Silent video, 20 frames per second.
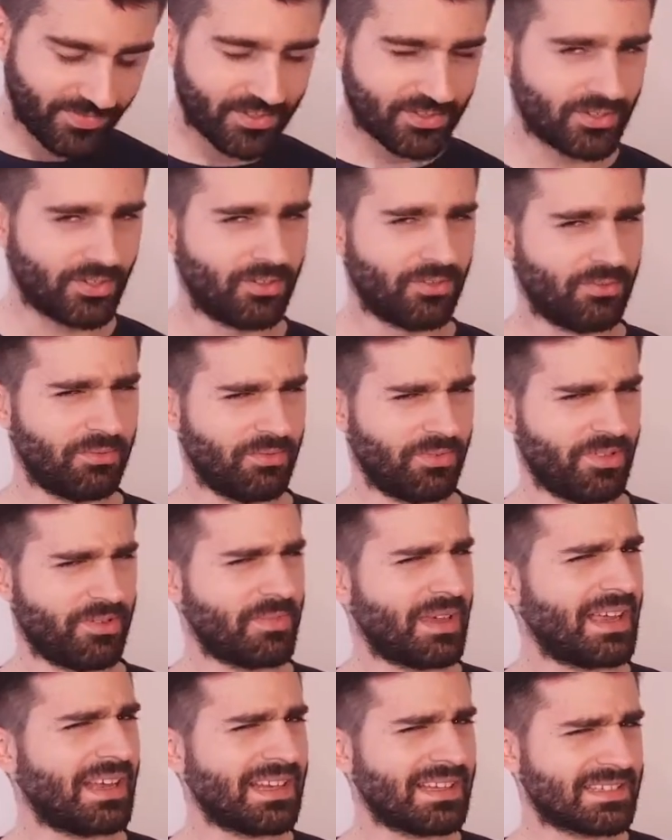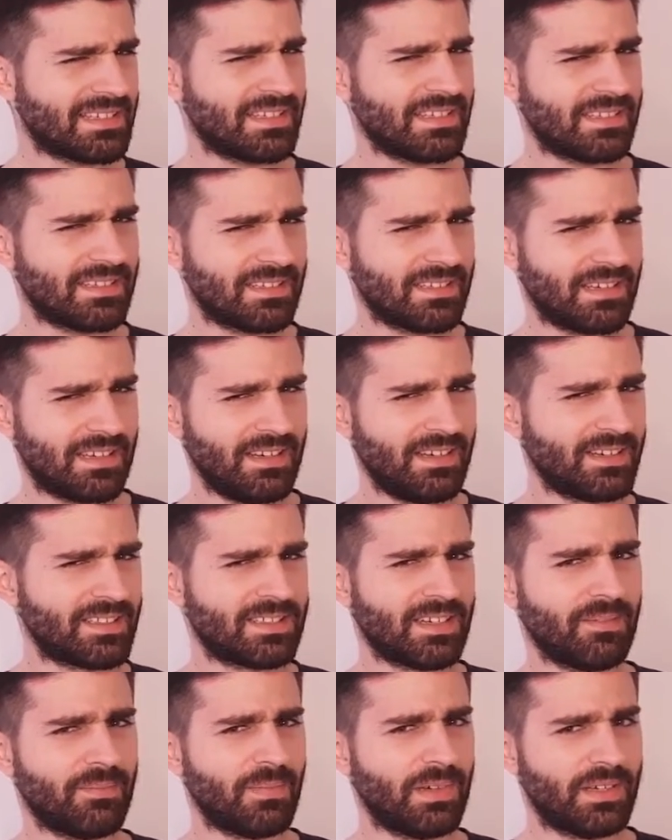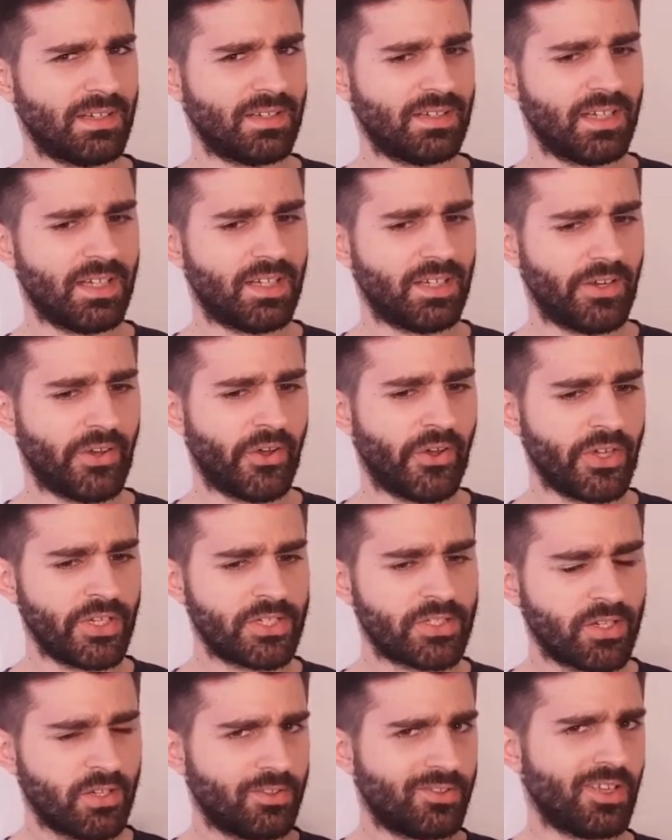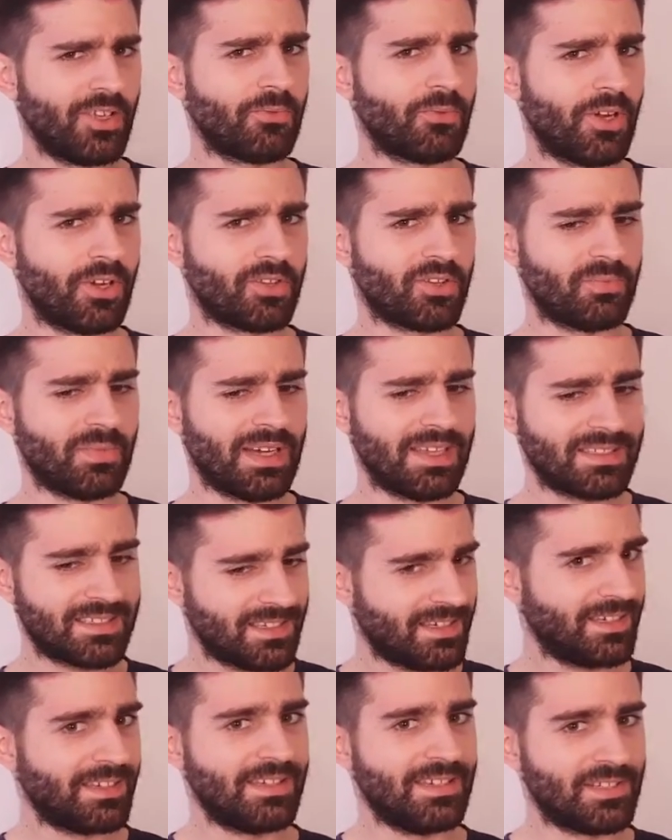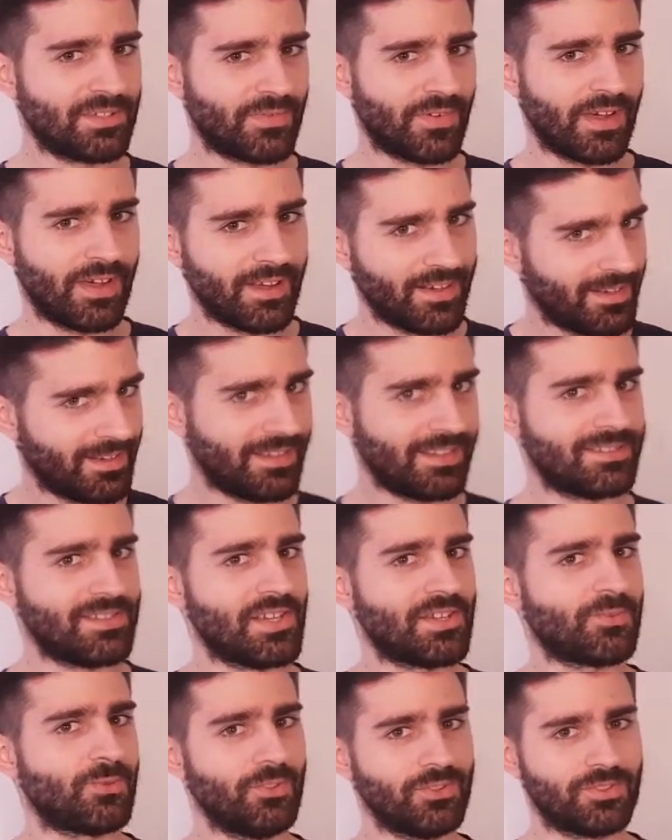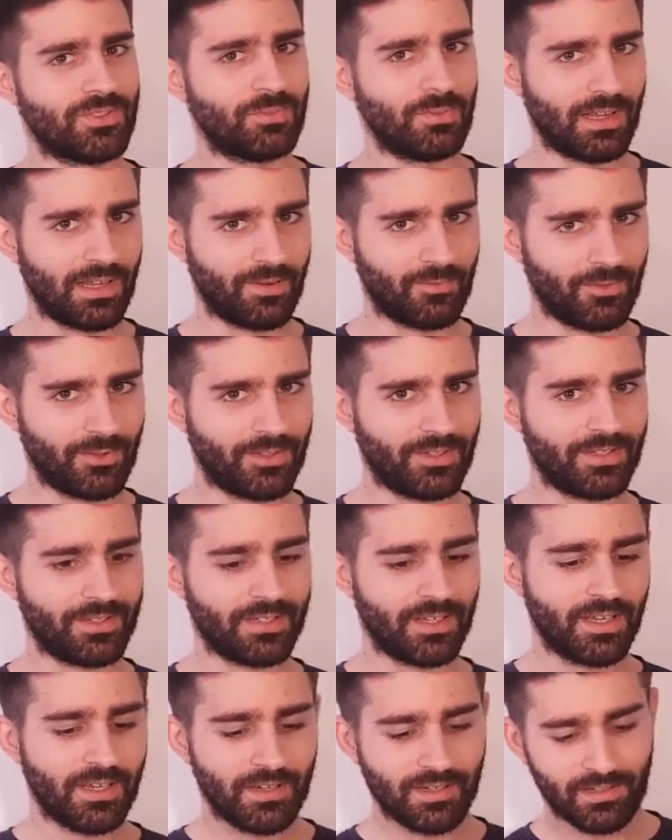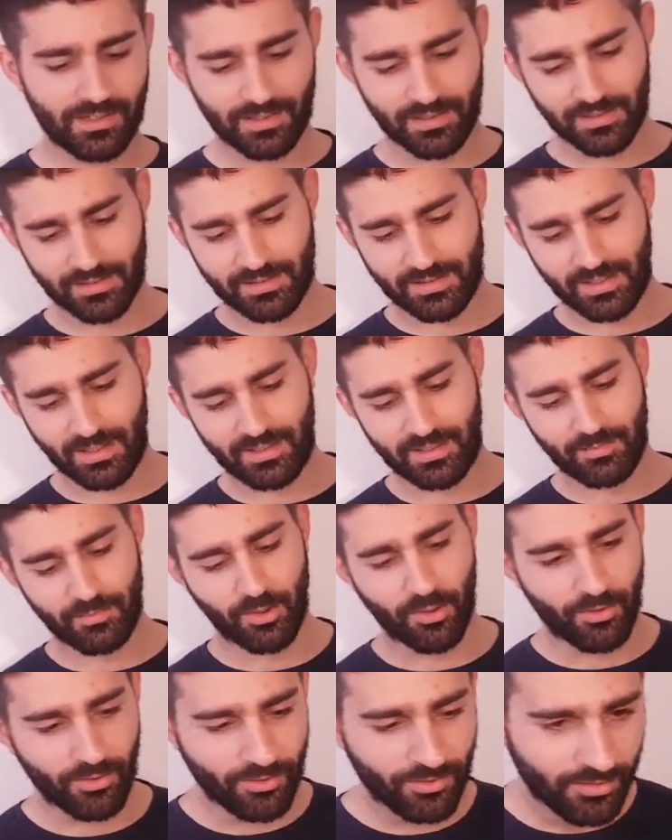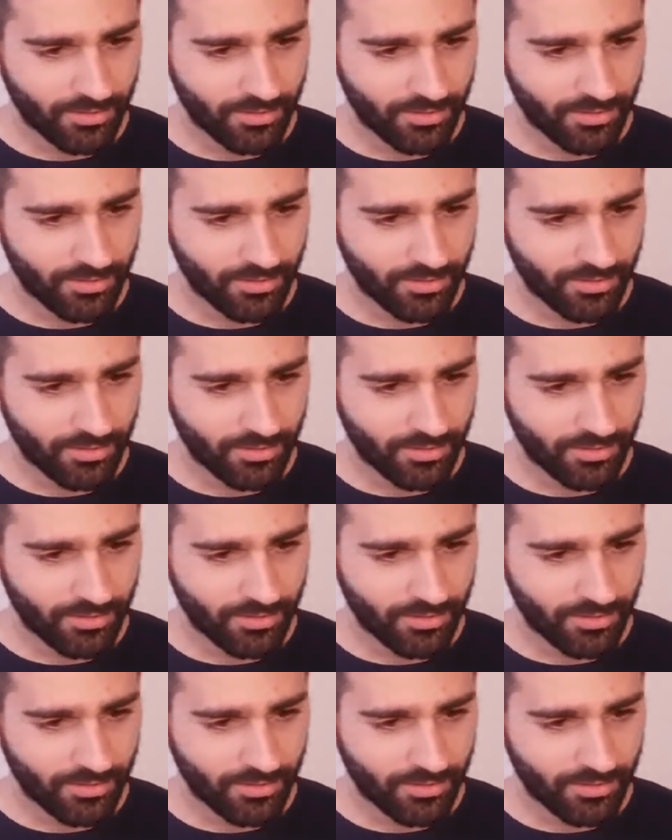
So you may hear some noise. Don't worry too much, he's fine, he just wants to play with his little tiny ball.